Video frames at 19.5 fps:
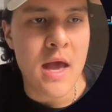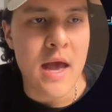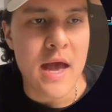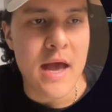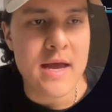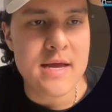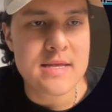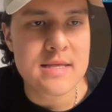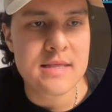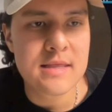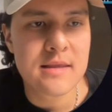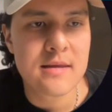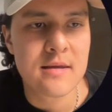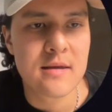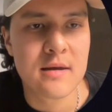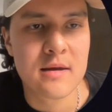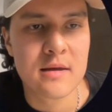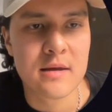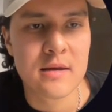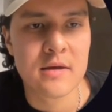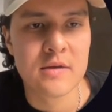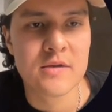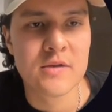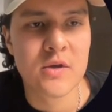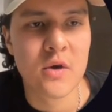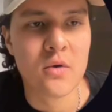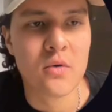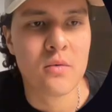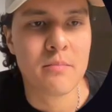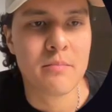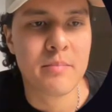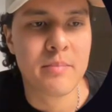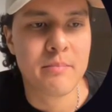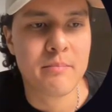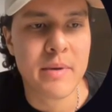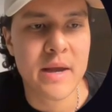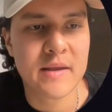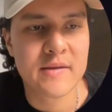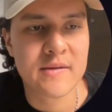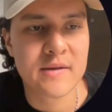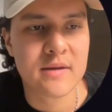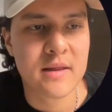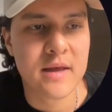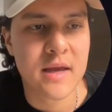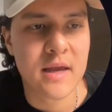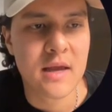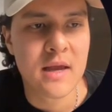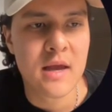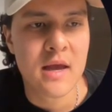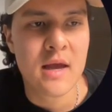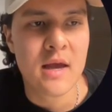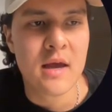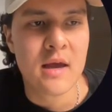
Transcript: And so basically,